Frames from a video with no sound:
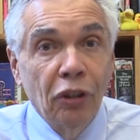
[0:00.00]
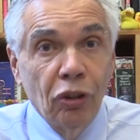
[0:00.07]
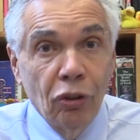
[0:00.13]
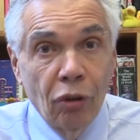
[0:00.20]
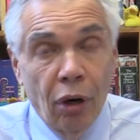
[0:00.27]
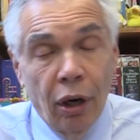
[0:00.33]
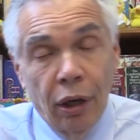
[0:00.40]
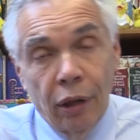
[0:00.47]

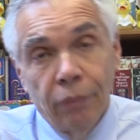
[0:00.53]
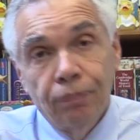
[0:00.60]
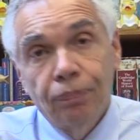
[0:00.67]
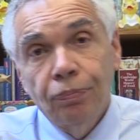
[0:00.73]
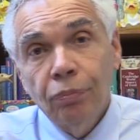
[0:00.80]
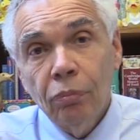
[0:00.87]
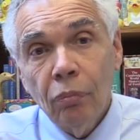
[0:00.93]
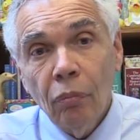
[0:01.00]
strong.
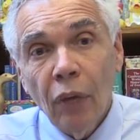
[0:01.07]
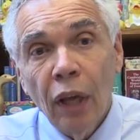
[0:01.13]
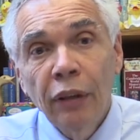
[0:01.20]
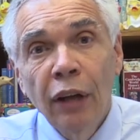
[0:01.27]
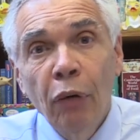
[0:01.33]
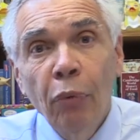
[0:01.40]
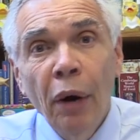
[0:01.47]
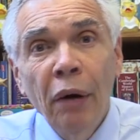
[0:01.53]

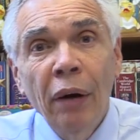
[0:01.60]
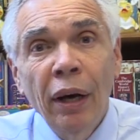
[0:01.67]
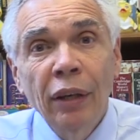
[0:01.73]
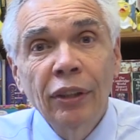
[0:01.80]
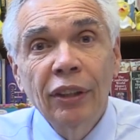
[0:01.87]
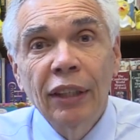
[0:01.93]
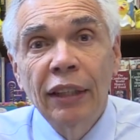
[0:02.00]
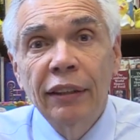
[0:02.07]
Now, where
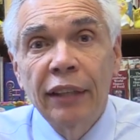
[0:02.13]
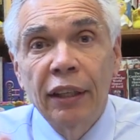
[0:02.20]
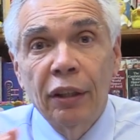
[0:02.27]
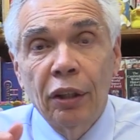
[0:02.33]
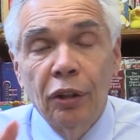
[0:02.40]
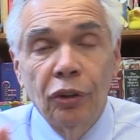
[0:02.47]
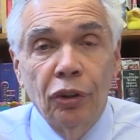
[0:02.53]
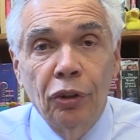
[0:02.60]
else is there a
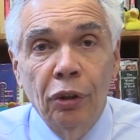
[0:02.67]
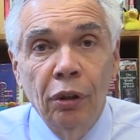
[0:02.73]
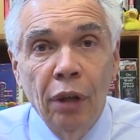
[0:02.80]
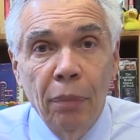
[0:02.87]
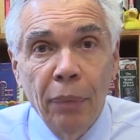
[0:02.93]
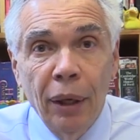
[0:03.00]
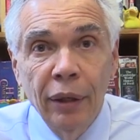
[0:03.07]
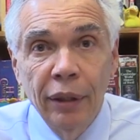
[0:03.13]
concern
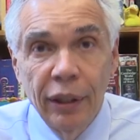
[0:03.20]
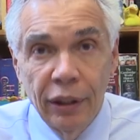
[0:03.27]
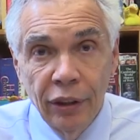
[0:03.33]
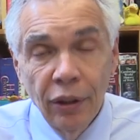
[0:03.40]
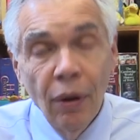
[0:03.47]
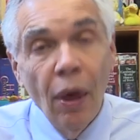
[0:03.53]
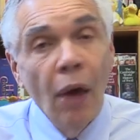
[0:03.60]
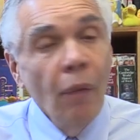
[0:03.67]
about this?
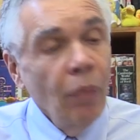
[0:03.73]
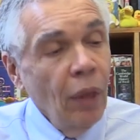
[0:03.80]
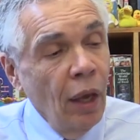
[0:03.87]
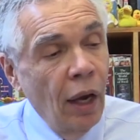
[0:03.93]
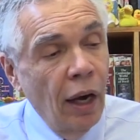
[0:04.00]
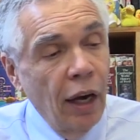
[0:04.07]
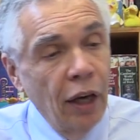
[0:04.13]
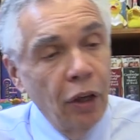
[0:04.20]

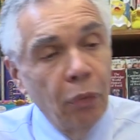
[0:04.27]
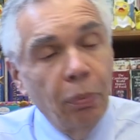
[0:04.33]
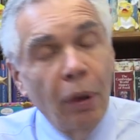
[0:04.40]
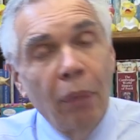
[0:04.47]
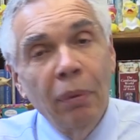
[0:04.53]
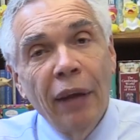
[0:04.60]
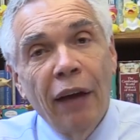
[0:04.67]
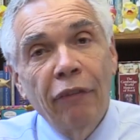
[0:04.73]
You
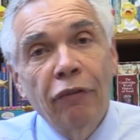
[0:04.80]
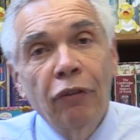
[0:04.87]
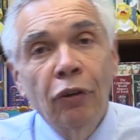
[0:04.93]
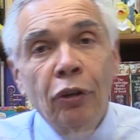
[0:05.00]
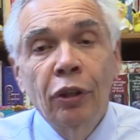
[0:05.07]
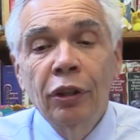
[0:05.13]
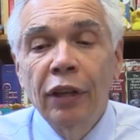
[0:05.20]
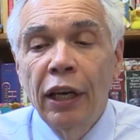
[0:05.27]
probably have
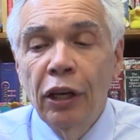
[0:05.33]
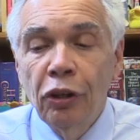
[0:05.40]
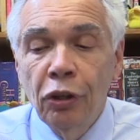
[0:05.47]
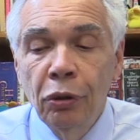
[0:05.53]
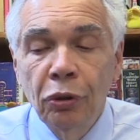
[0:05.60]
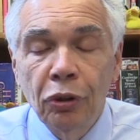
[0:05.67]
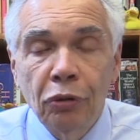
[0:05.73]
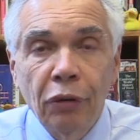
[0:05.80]
heard
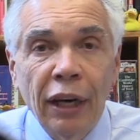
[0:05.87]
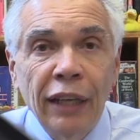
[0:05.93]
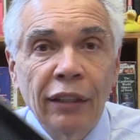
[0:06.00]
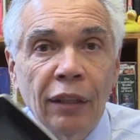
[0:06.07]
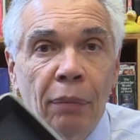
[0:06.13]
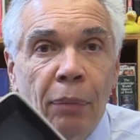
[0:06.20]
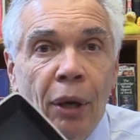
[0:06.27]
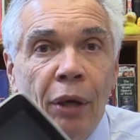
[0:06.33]
issues
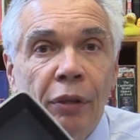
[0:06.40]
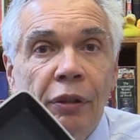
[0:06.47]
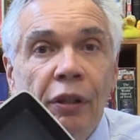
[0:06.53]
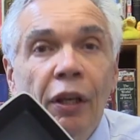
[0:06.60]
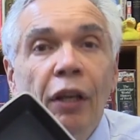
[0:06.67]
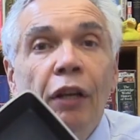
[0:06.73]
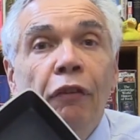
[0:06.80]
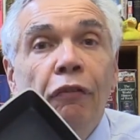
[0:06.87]
raised about
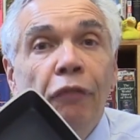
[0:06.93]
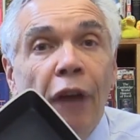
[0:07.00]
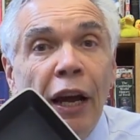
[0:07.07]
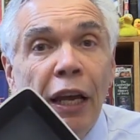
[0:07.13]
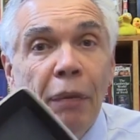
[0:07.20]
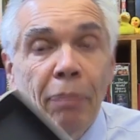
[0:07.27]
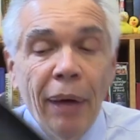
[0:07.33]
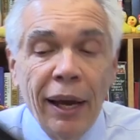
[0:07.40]

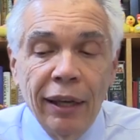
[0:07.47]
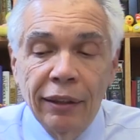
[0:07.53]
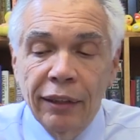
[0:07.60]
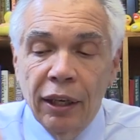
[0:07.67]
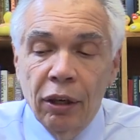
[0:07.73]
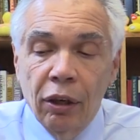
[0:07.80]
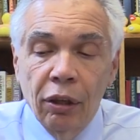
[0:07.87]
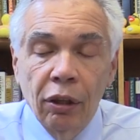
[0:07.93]
frying pans
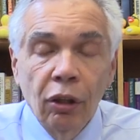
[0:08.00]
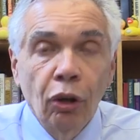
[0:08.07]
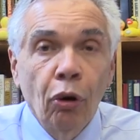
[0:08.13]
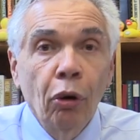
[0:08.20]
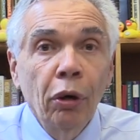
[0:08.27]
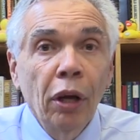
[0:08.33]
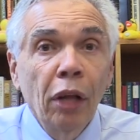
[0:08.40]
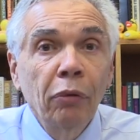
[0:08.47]
that are
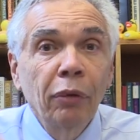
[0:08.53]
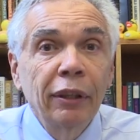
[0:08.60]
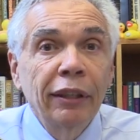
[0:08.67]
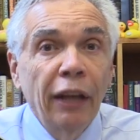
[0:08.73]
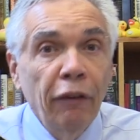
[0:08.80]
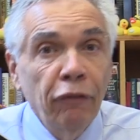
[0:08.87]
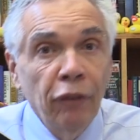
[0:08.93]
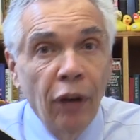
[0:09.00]
coated with
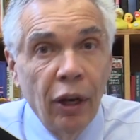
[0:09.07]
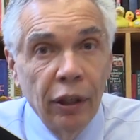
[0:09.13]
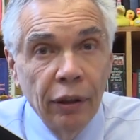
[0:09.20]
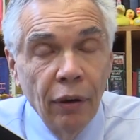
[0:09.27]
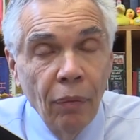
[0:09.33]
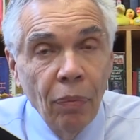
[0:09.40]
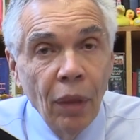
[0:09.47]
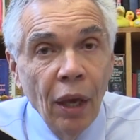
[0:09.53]
Teflon,
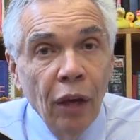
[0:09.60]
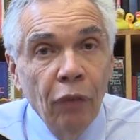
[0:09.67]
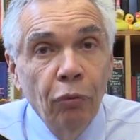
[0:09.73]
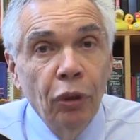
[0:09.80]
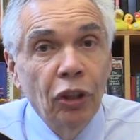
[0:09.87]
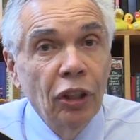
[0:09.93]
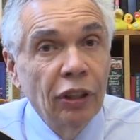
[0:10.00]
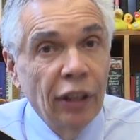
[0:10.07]

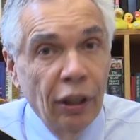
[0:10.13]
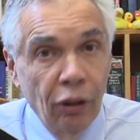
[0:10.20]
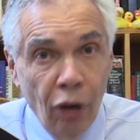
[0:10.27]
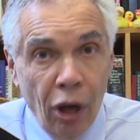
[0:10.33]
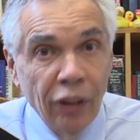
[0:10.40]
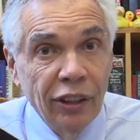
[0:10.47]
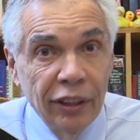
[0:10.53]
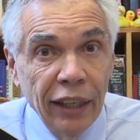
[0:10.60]
which is a
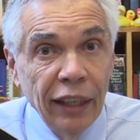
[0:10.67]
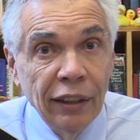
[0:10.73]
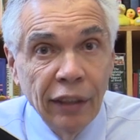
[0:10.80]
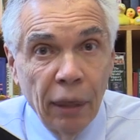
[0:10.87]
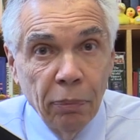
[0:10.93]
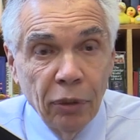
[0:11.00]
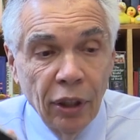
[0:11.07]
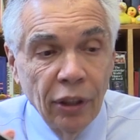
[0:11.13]
non-stick
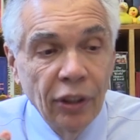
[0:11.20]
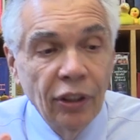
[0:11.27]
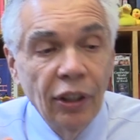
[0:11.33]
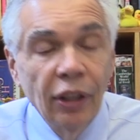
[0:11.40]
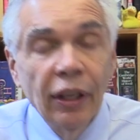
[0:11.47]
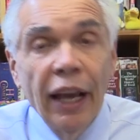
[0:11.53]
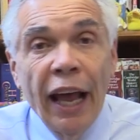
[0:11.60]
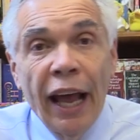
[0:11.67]
substance,
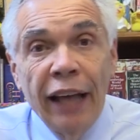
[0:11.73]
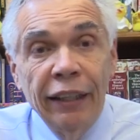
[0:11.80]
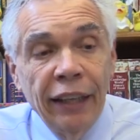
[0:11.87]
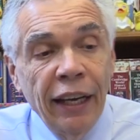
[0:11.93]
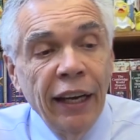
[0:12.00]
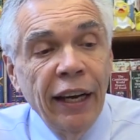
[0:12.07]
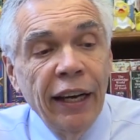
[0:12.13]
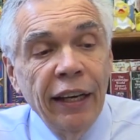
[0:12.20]
and
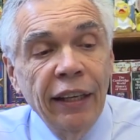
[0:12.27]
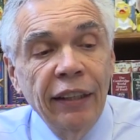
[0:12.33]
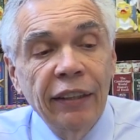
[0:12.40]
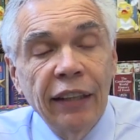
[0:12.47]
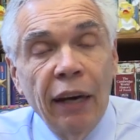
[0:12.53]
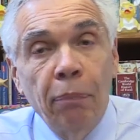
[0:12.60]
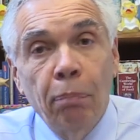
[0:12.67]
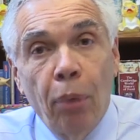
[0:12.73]
it
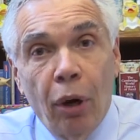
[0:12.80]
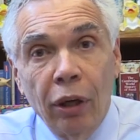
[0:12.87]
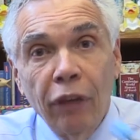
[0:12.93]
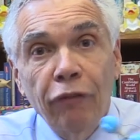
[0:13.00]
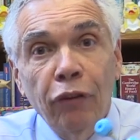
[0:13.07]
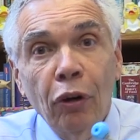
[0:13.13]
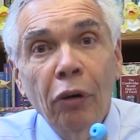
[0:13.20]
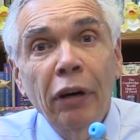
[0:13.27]
is a
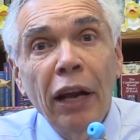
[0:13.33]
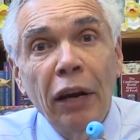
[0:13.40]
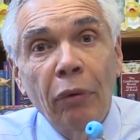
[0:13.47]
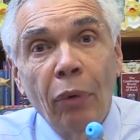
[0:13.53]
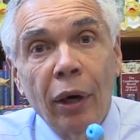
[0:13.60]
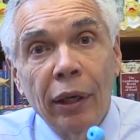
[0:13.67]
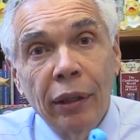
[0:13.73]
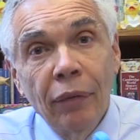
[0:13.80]
polyfluorinated
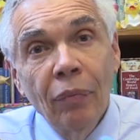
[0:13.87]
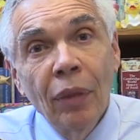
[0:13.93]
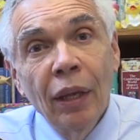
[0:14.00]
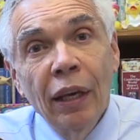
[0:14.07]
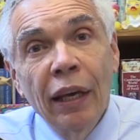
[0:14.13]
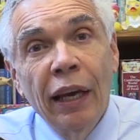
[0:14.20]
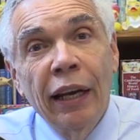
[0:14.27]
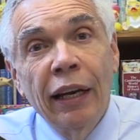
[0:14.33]
one.
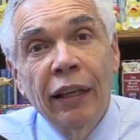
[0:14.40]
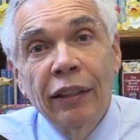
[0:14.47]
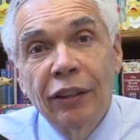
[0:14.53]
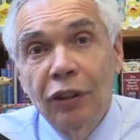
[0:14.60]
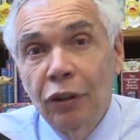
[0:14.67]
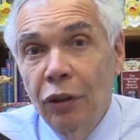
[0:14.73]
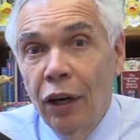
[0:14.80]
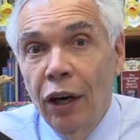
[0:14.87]
It
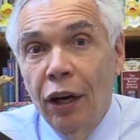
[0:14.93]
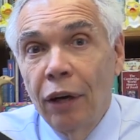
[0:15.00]
is